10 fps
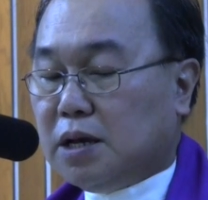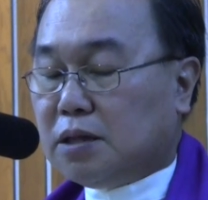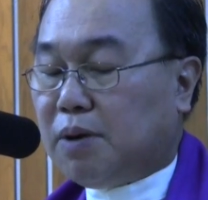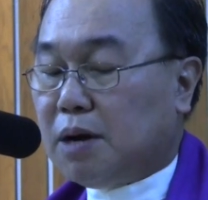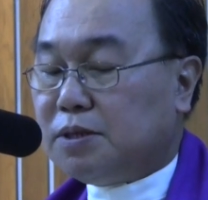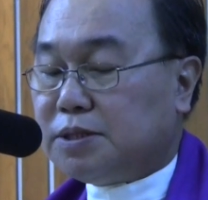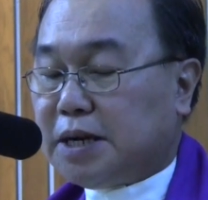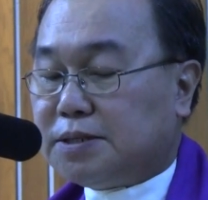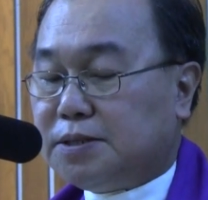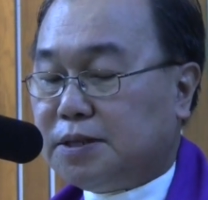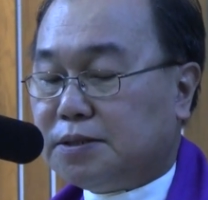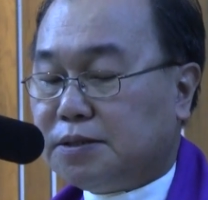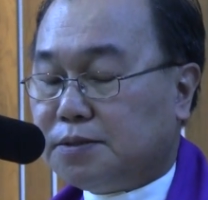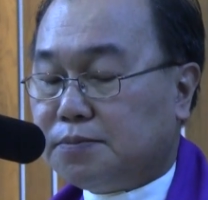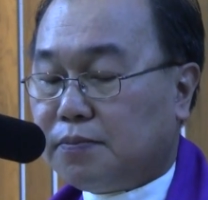The Bible says
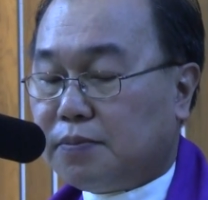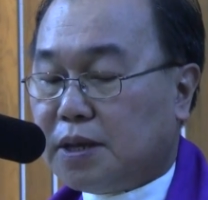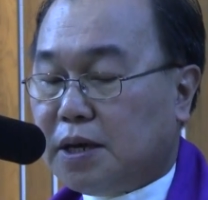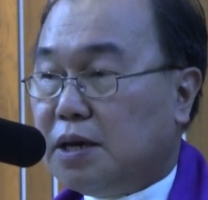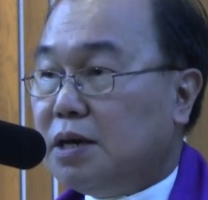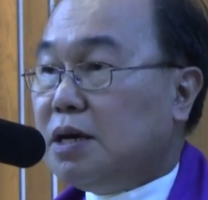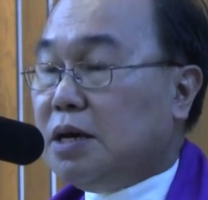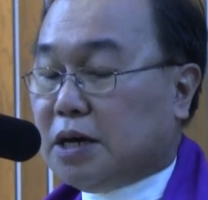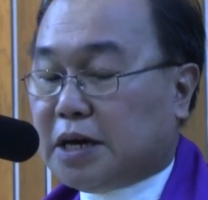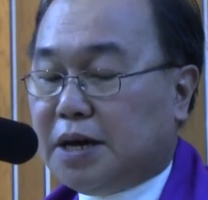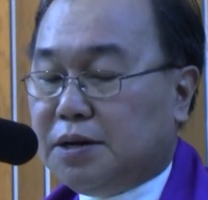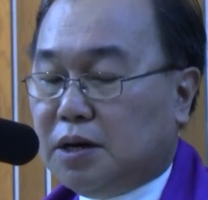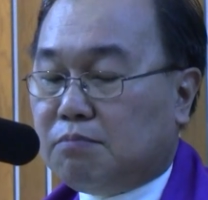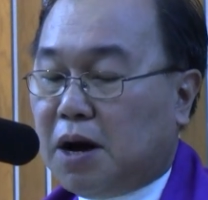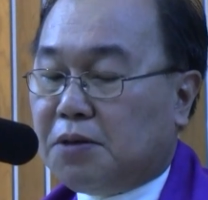this: Can
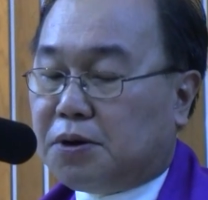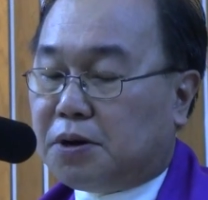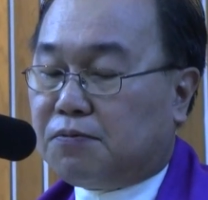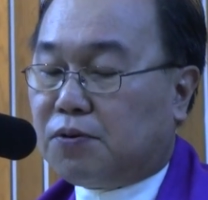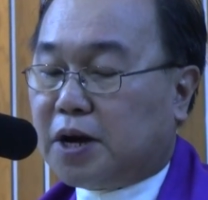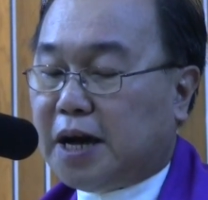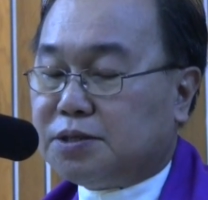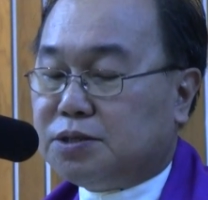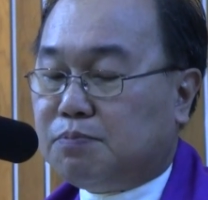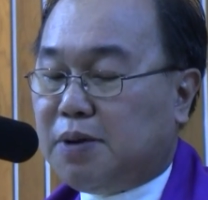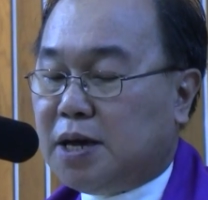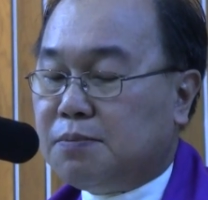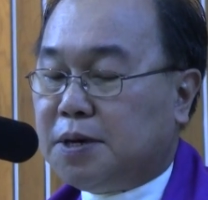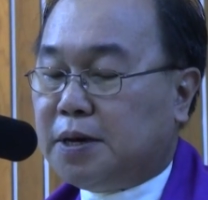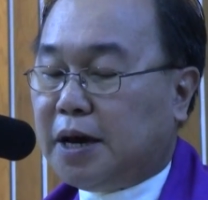a mother forget the
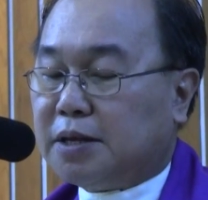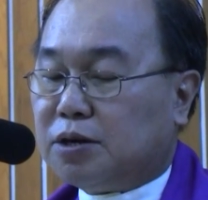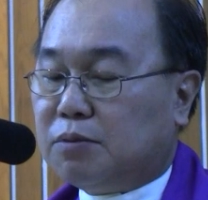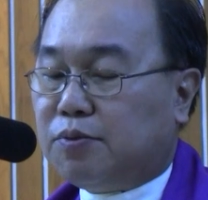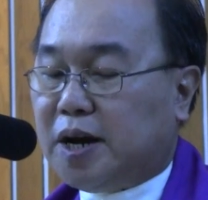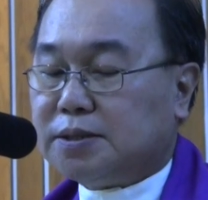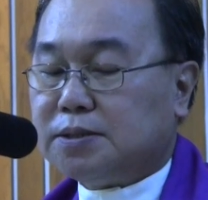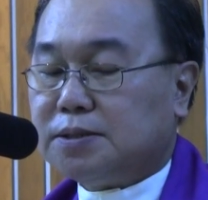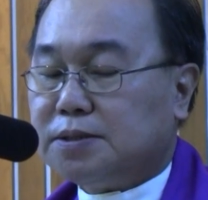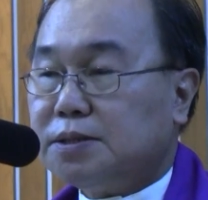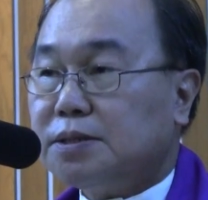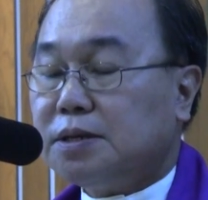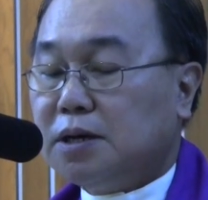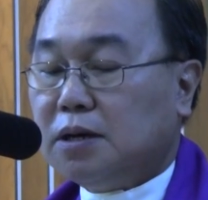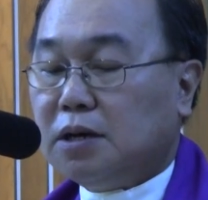baby at her breast
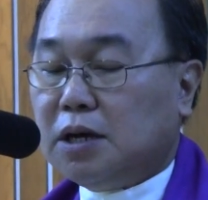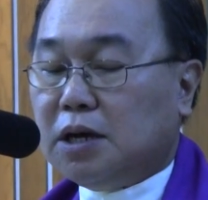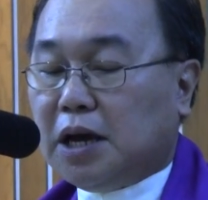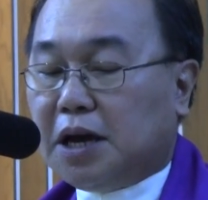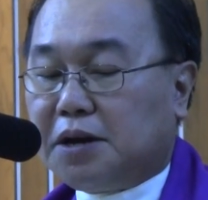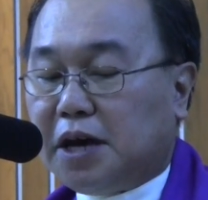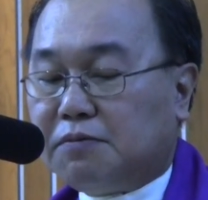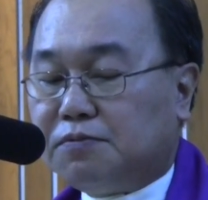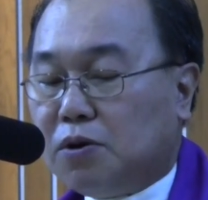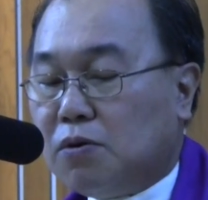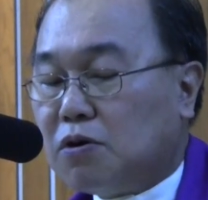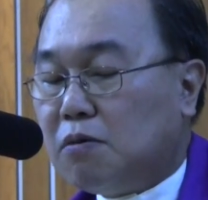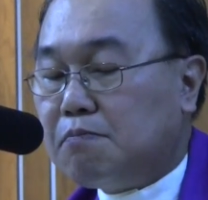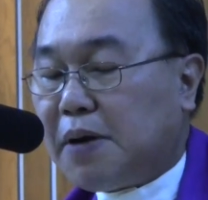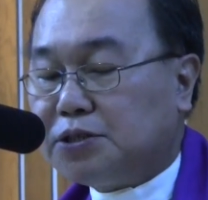and have no
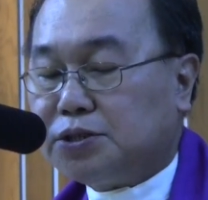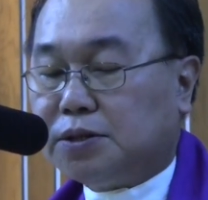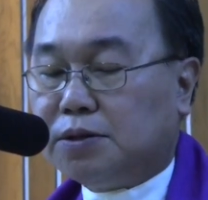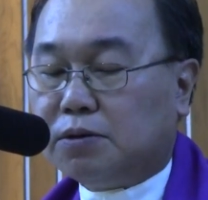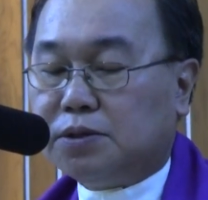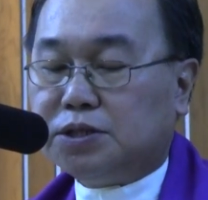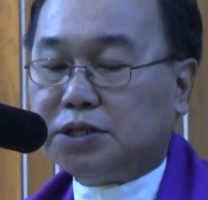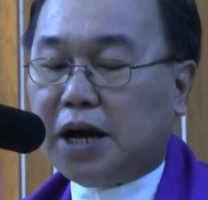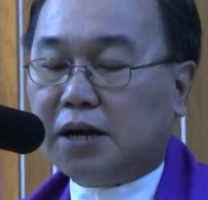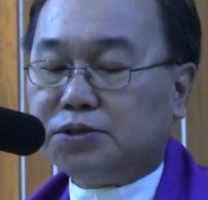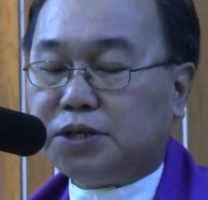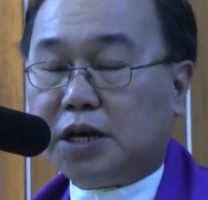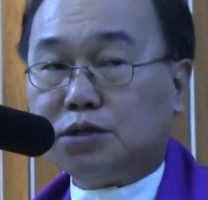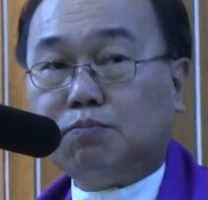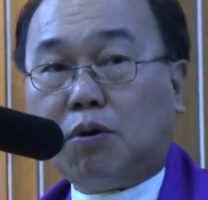compassion on the child she
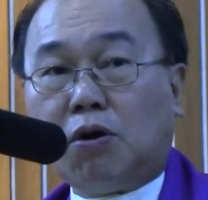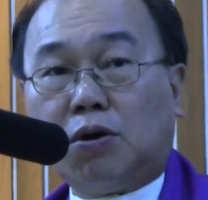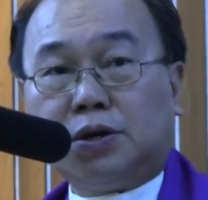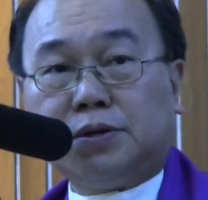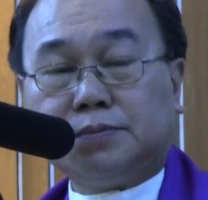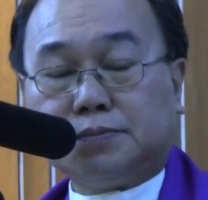has born?